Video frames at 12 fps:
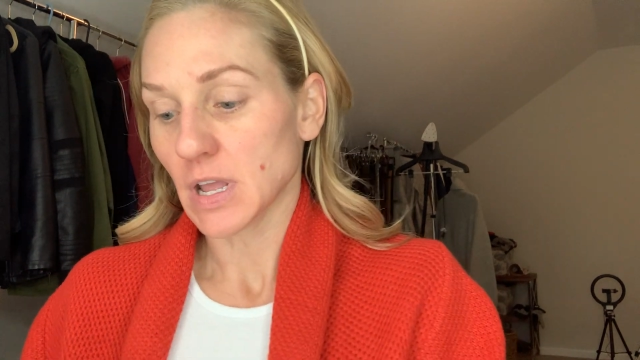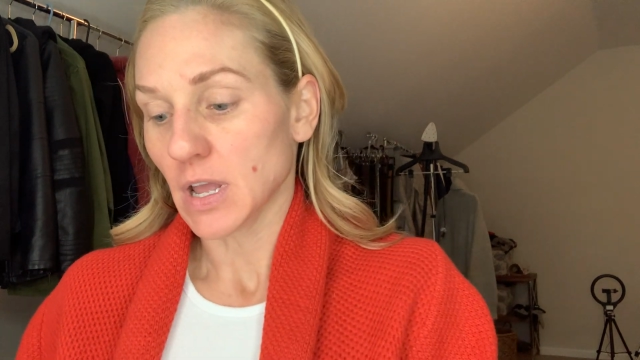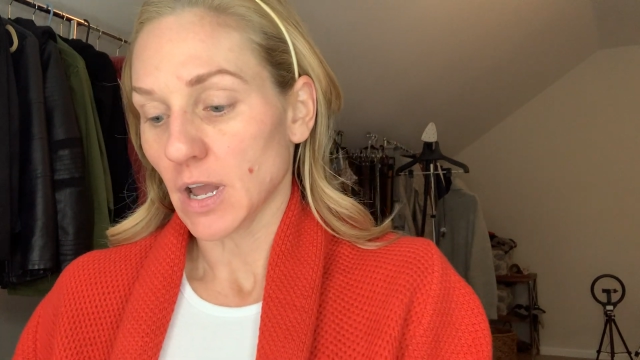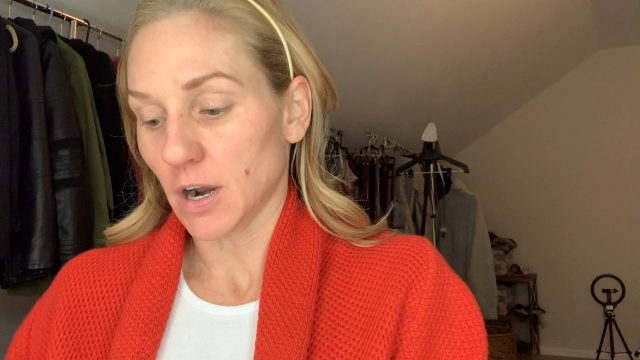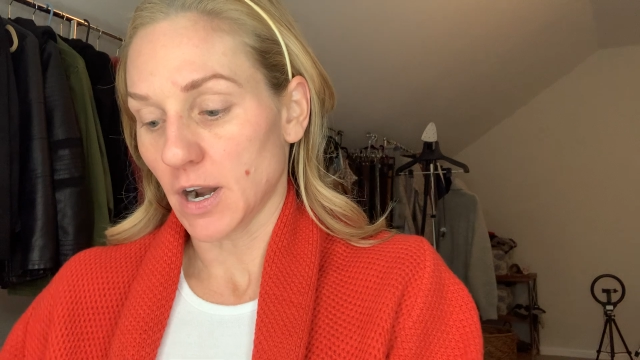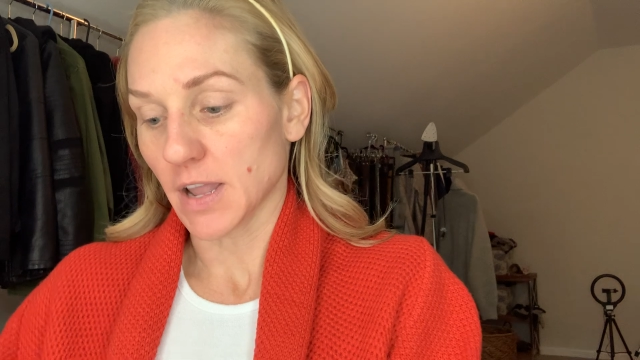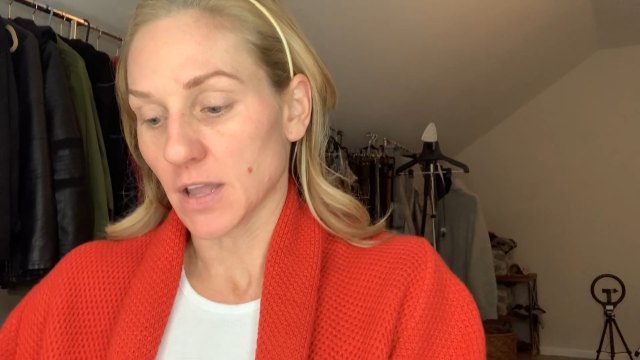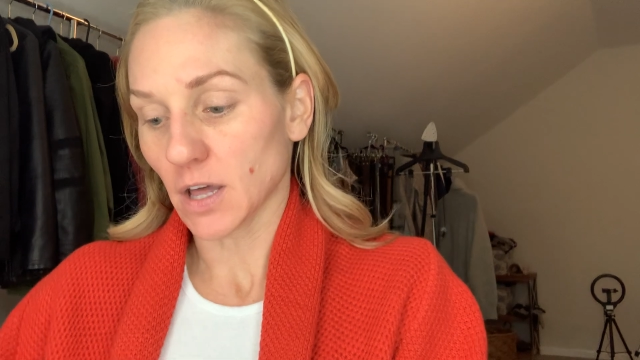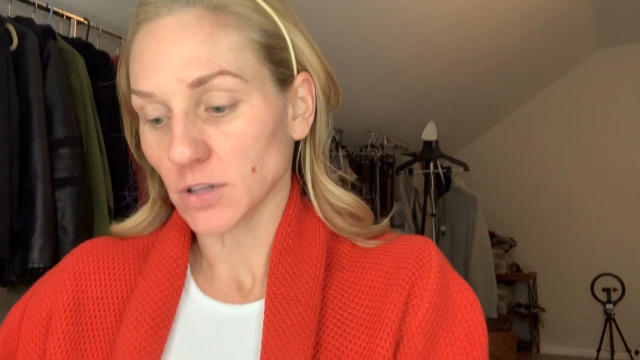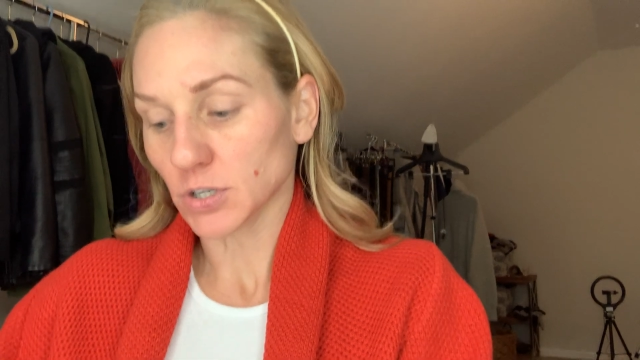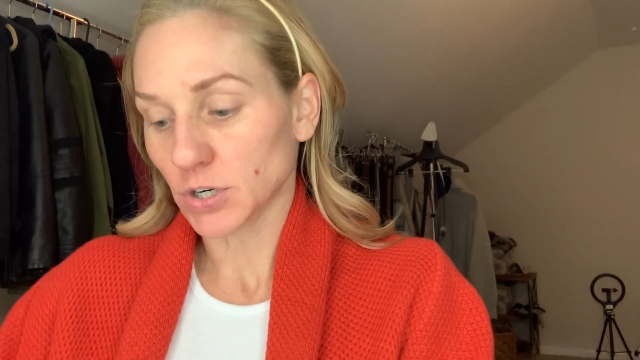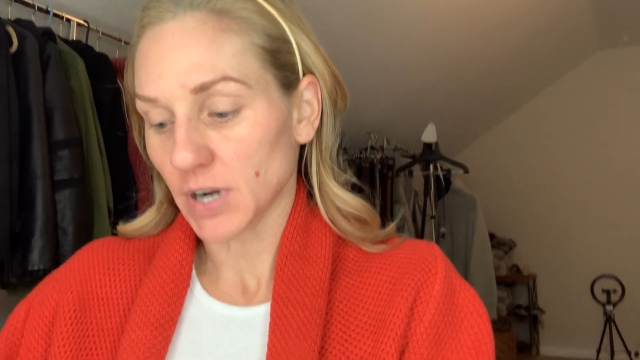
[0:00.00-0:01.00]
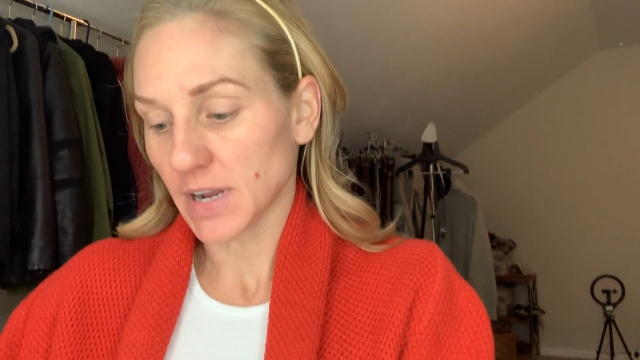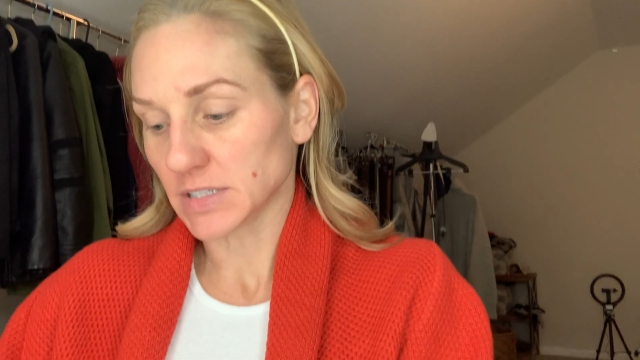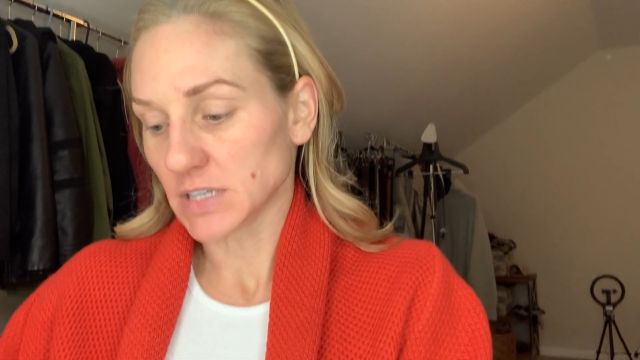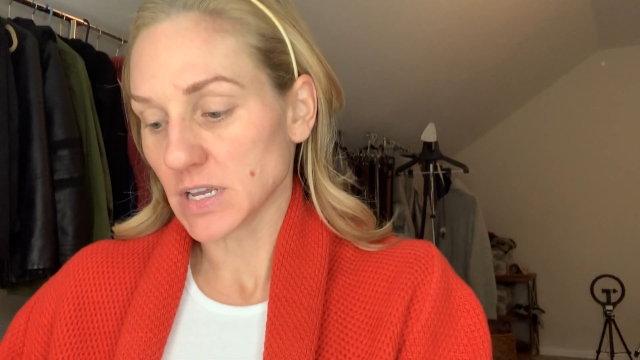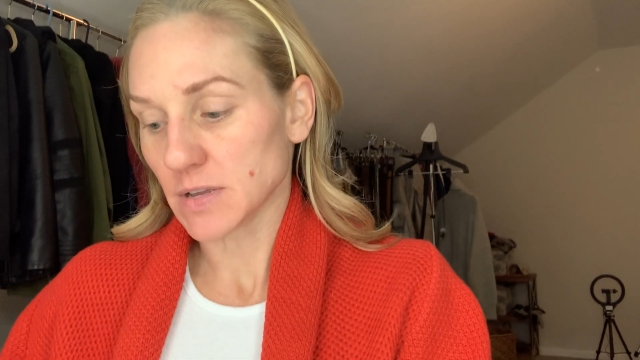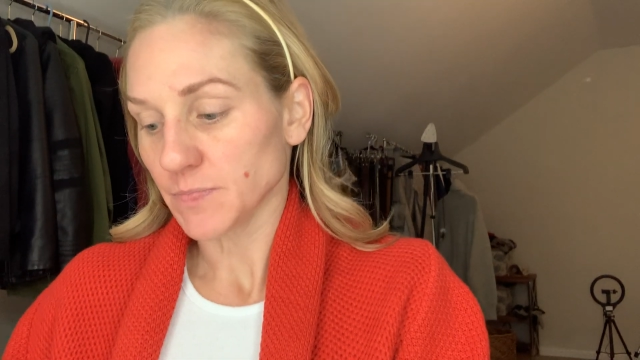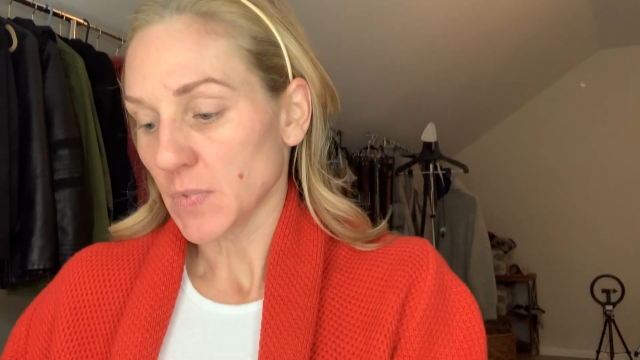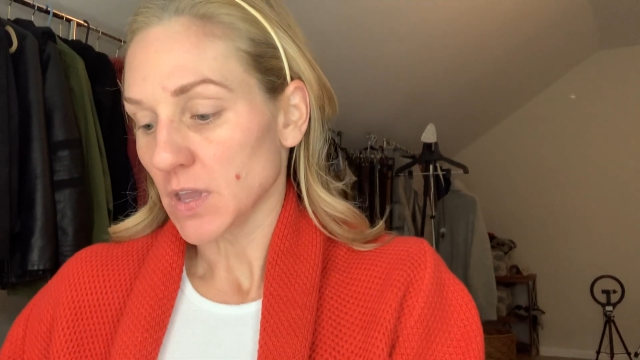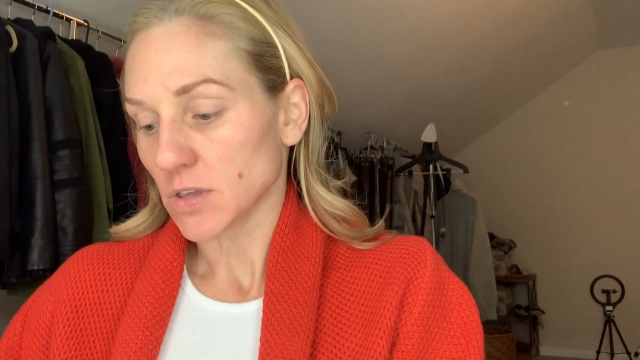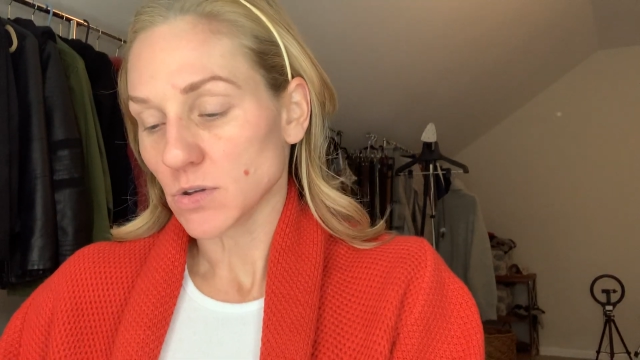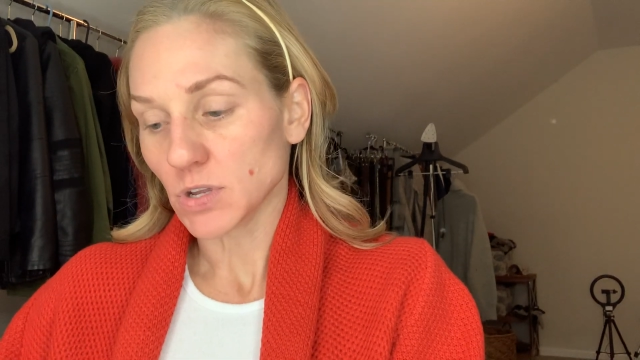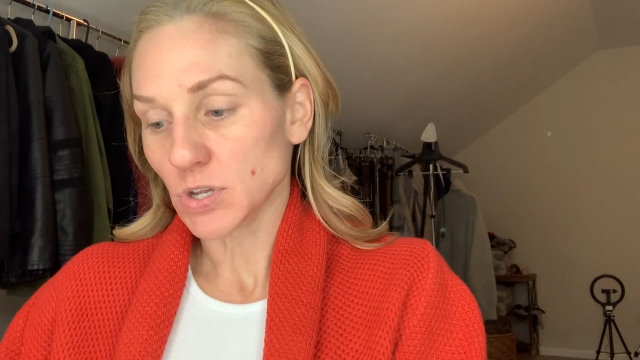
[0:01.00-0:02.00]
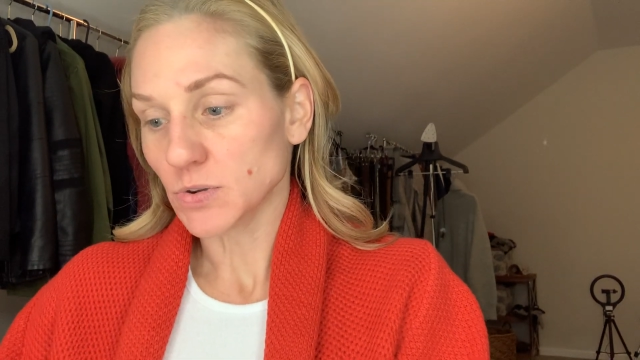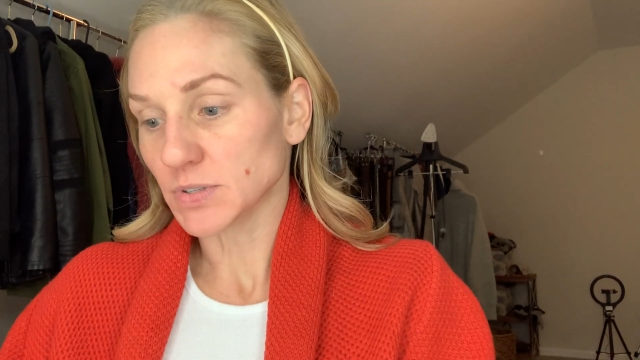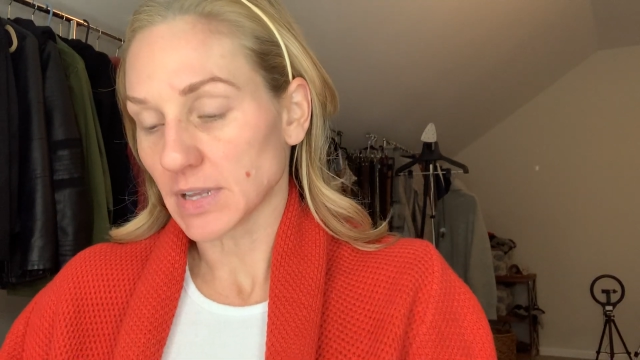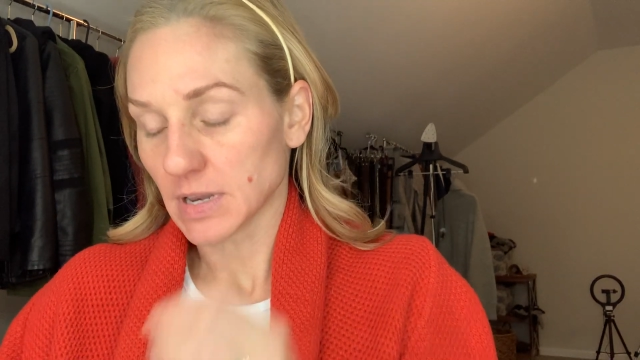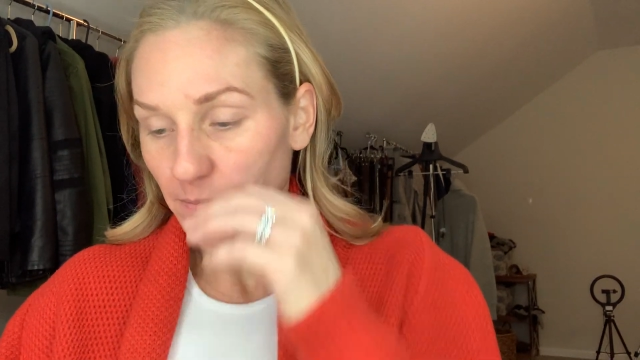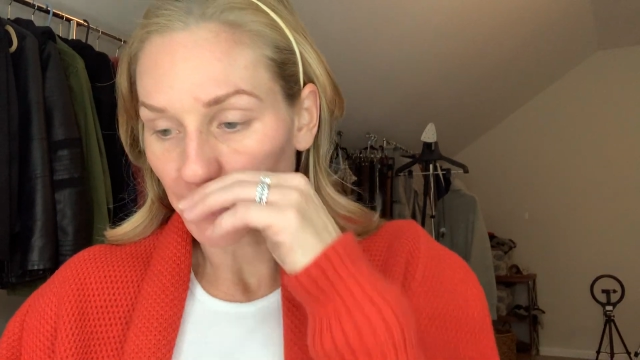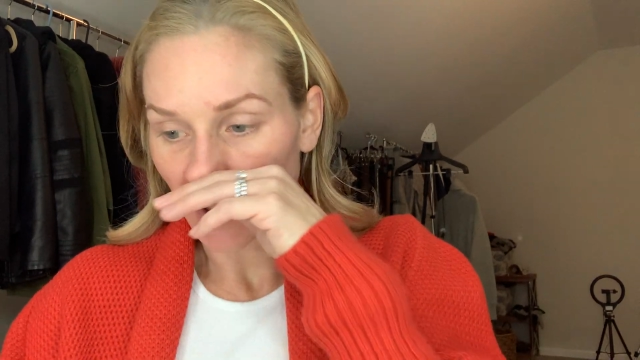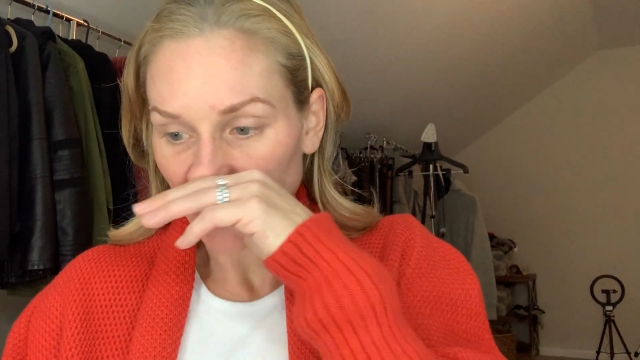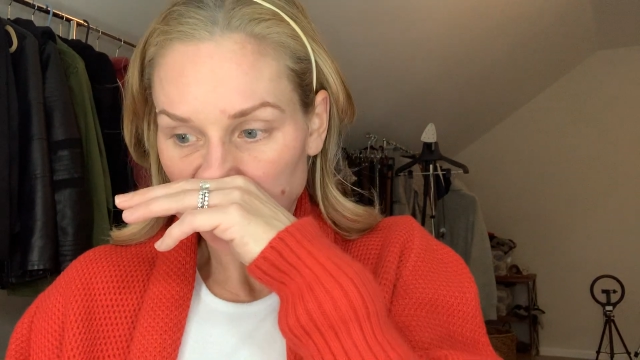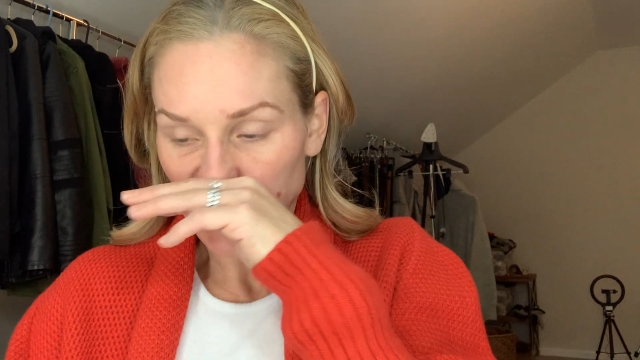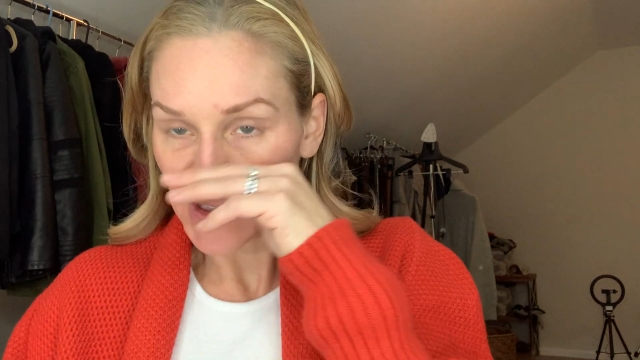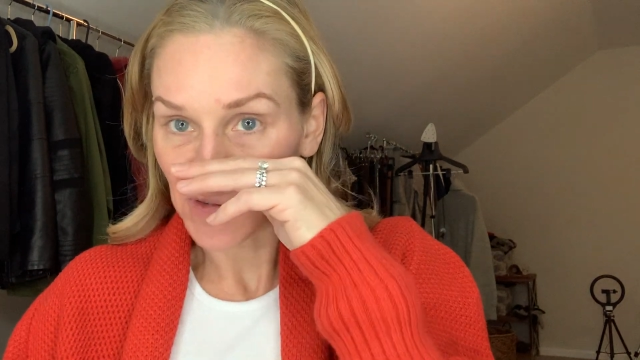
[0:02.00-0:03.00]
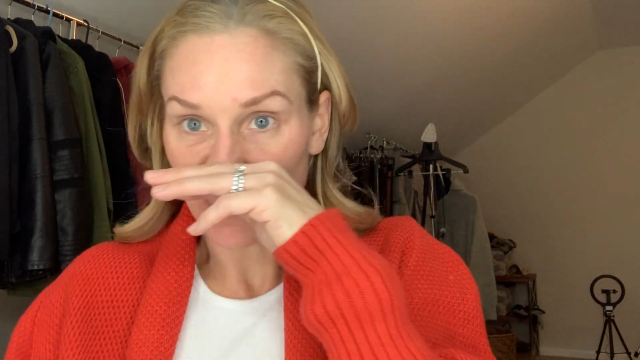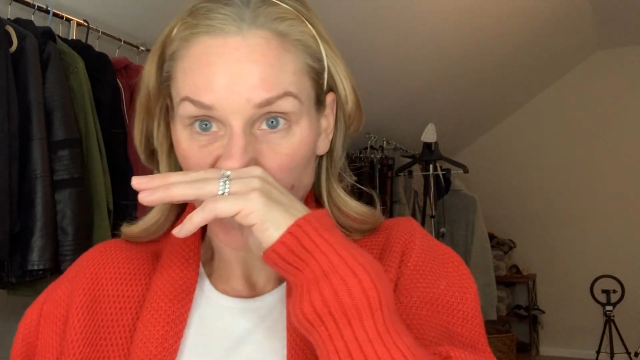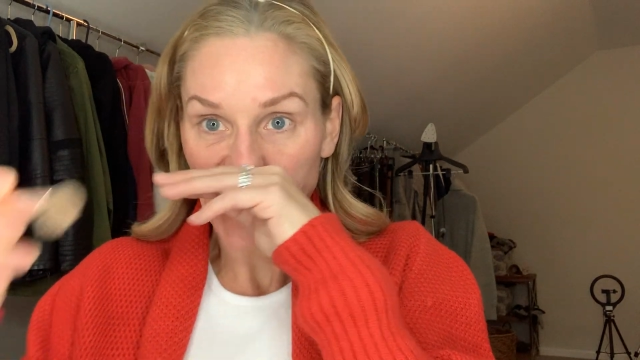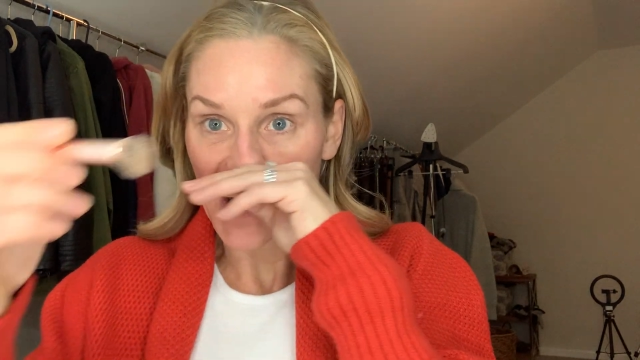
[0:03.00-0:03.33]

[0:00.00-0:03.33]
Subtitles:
All right, color correcting, you can use any brush that you want.